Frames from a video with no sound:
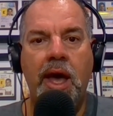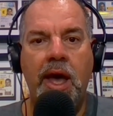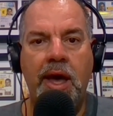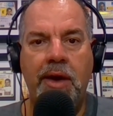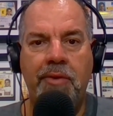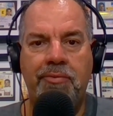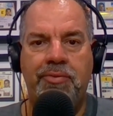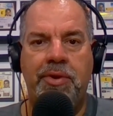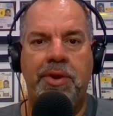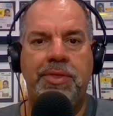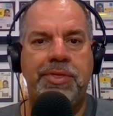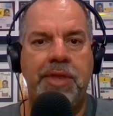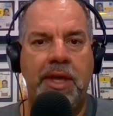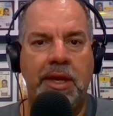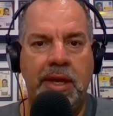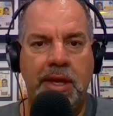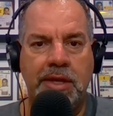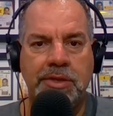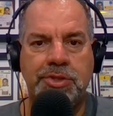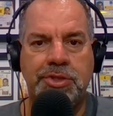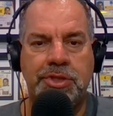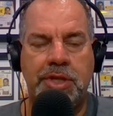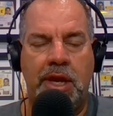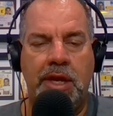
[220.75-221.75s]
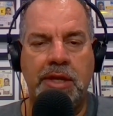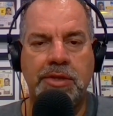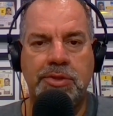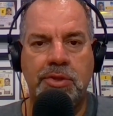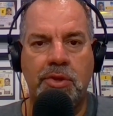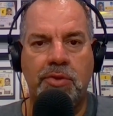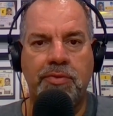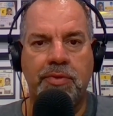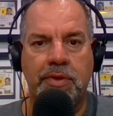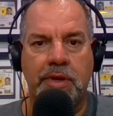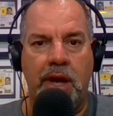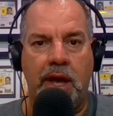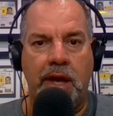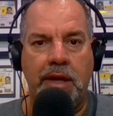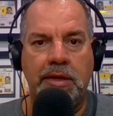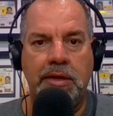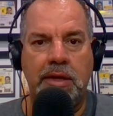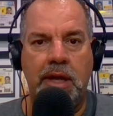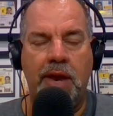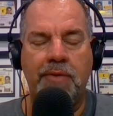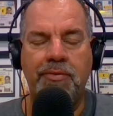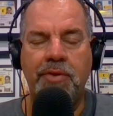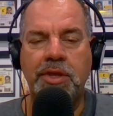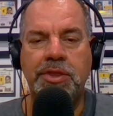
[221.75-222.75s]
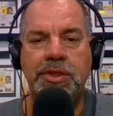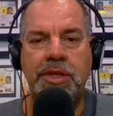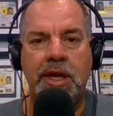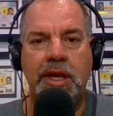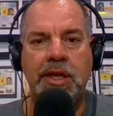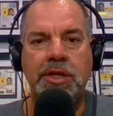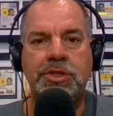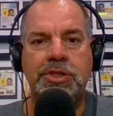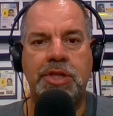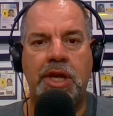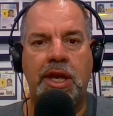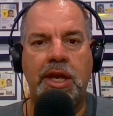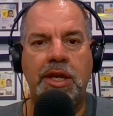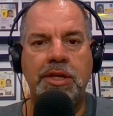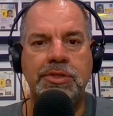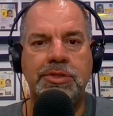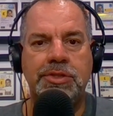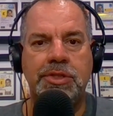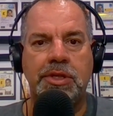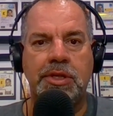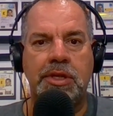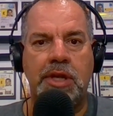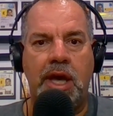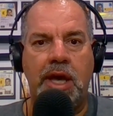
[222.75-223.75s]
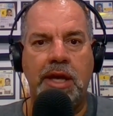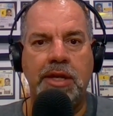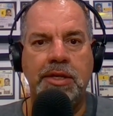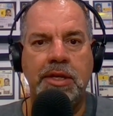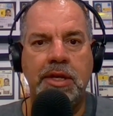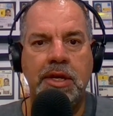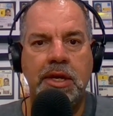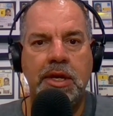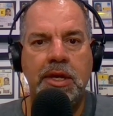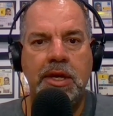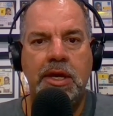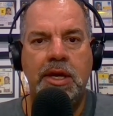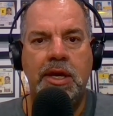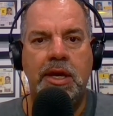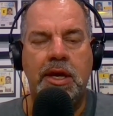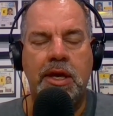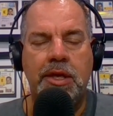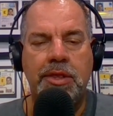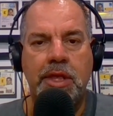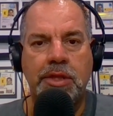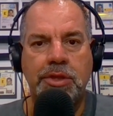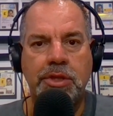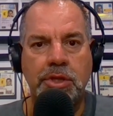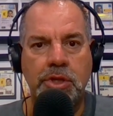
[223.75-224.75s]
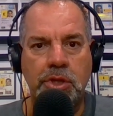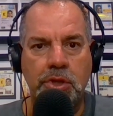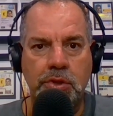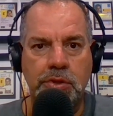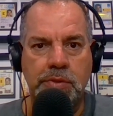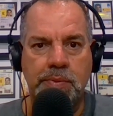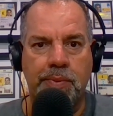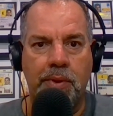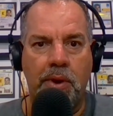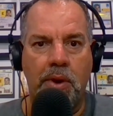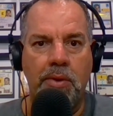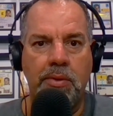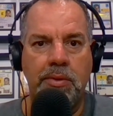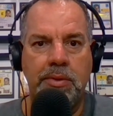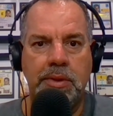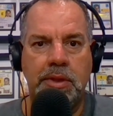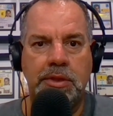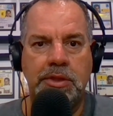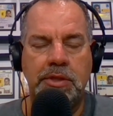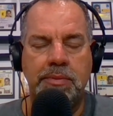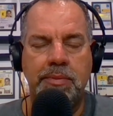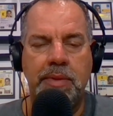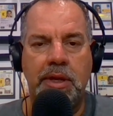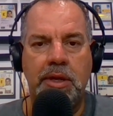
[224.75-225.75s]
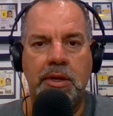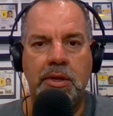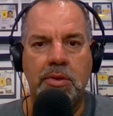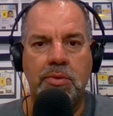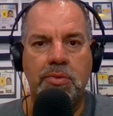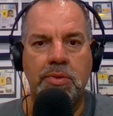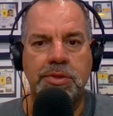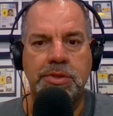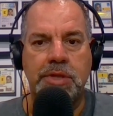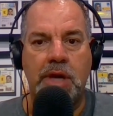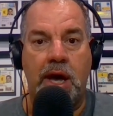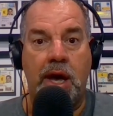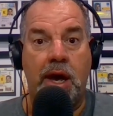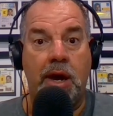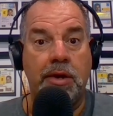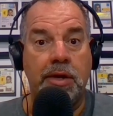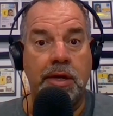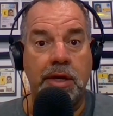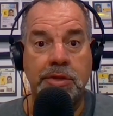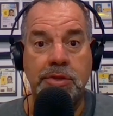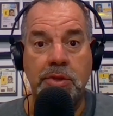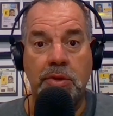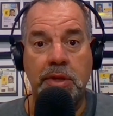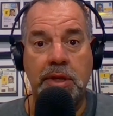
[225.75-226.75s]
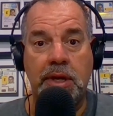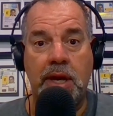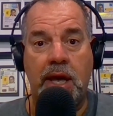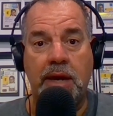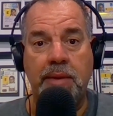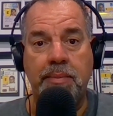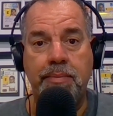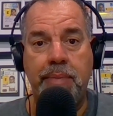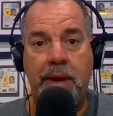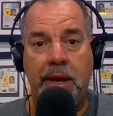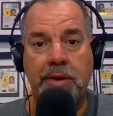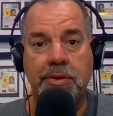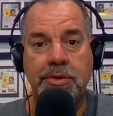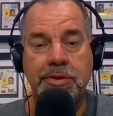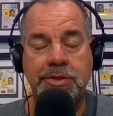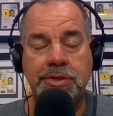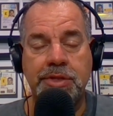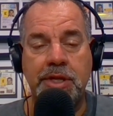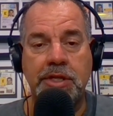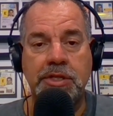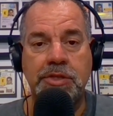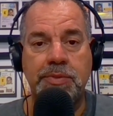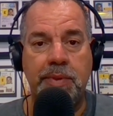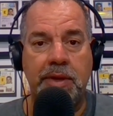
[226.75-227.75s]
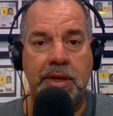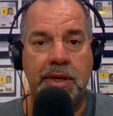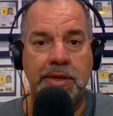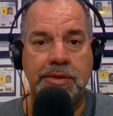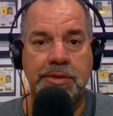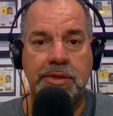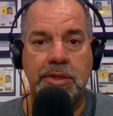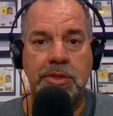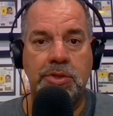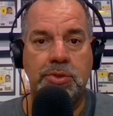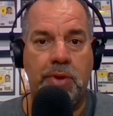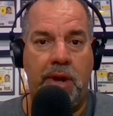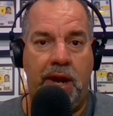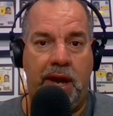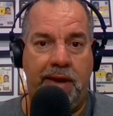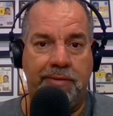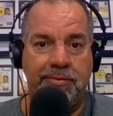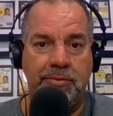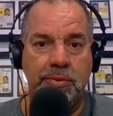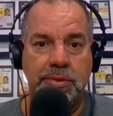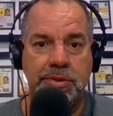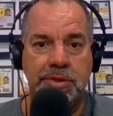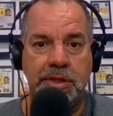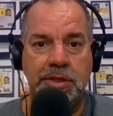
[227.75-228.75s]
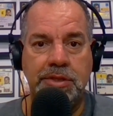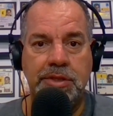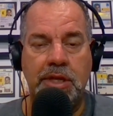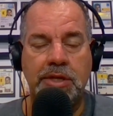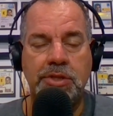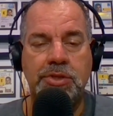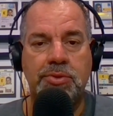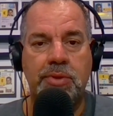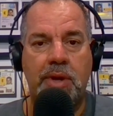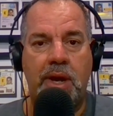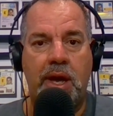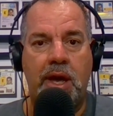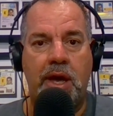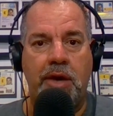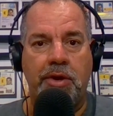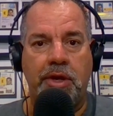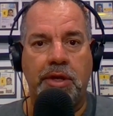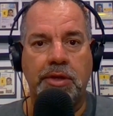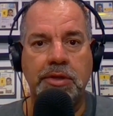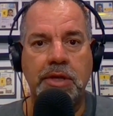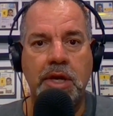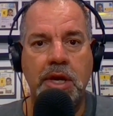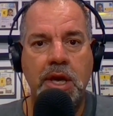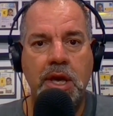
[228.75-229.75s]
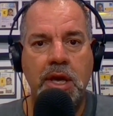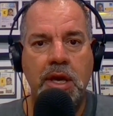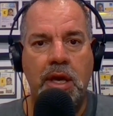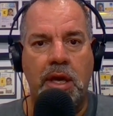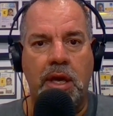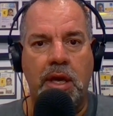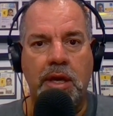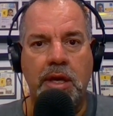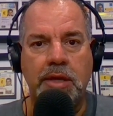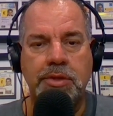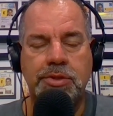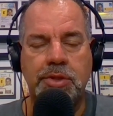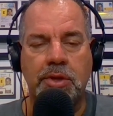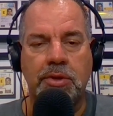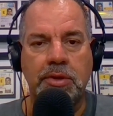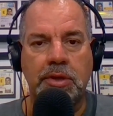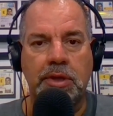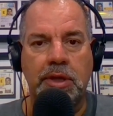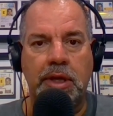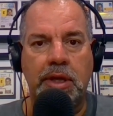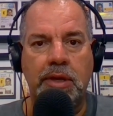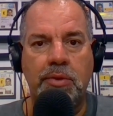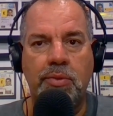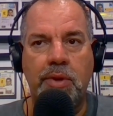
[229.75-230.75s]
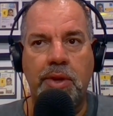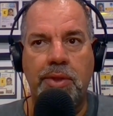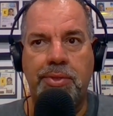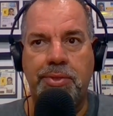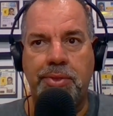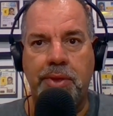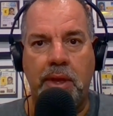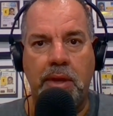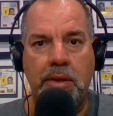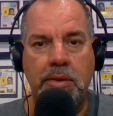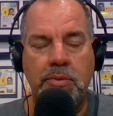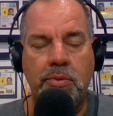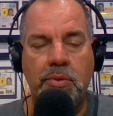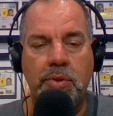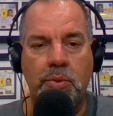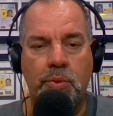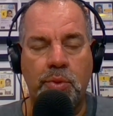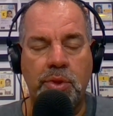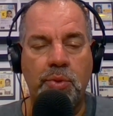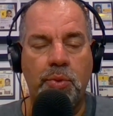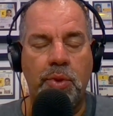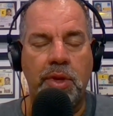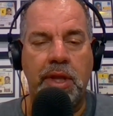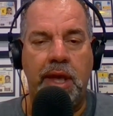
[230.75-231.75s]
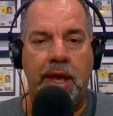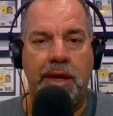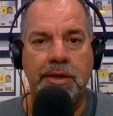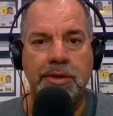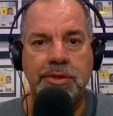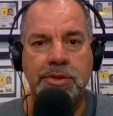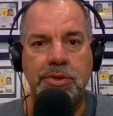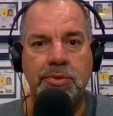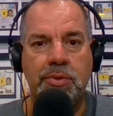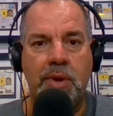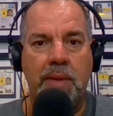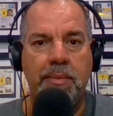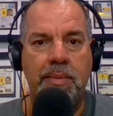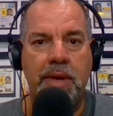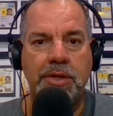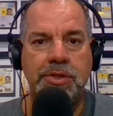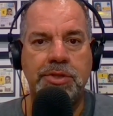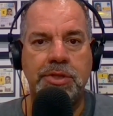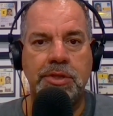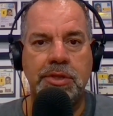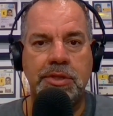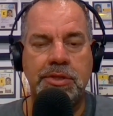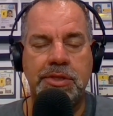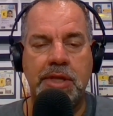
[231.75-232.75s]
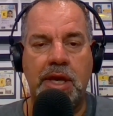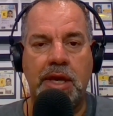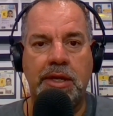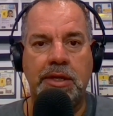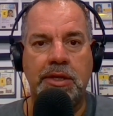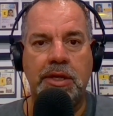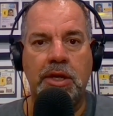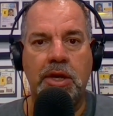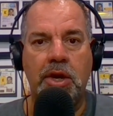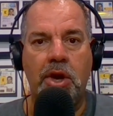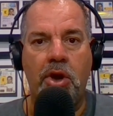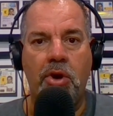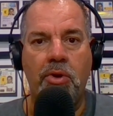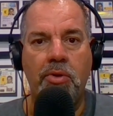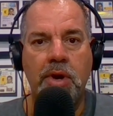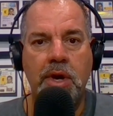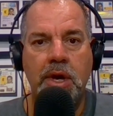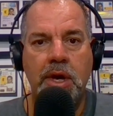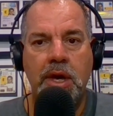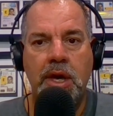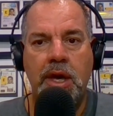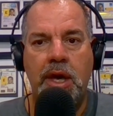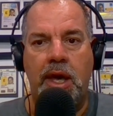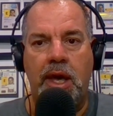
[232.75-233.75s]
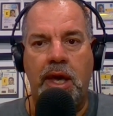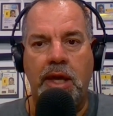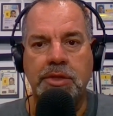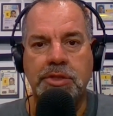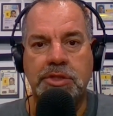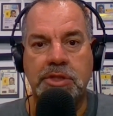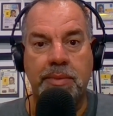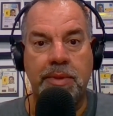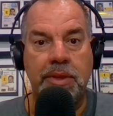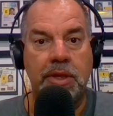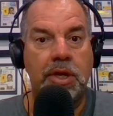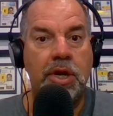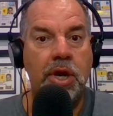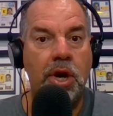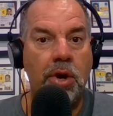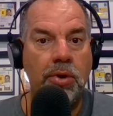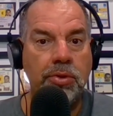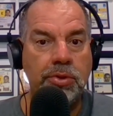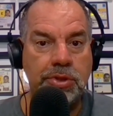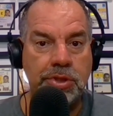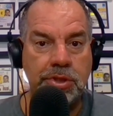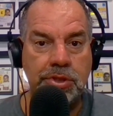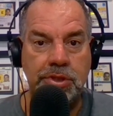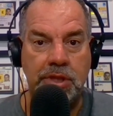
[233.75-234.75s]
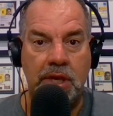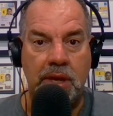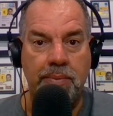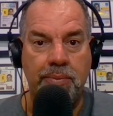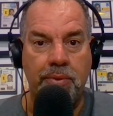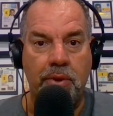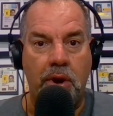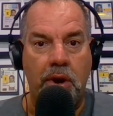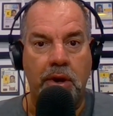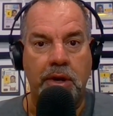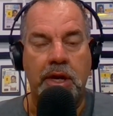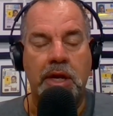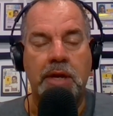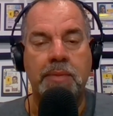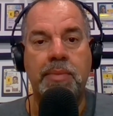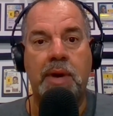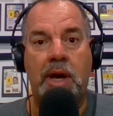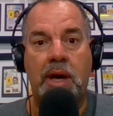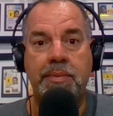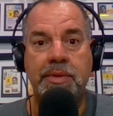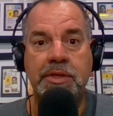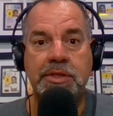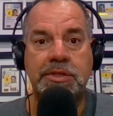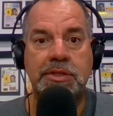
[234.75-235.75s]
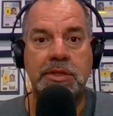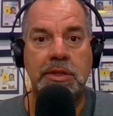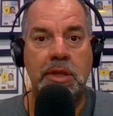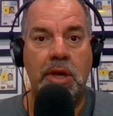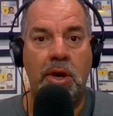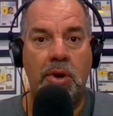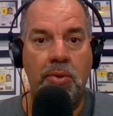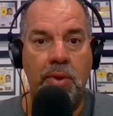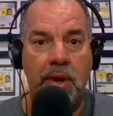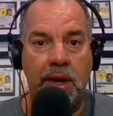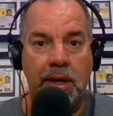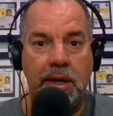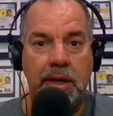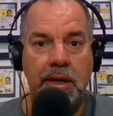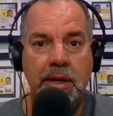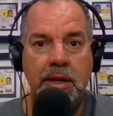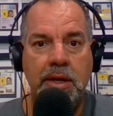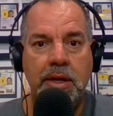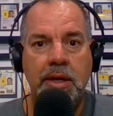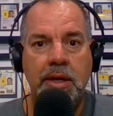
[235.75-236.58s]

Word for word: Everything has changed overnight. Everything changed the night that the news broke that DeMeco was hired. And it's only gotten better since, because of the draft with C.J. Stroud and certainly with Will Anderson, who I mentioned a second ago, and some of the coaches they brought in. Bobby Slowick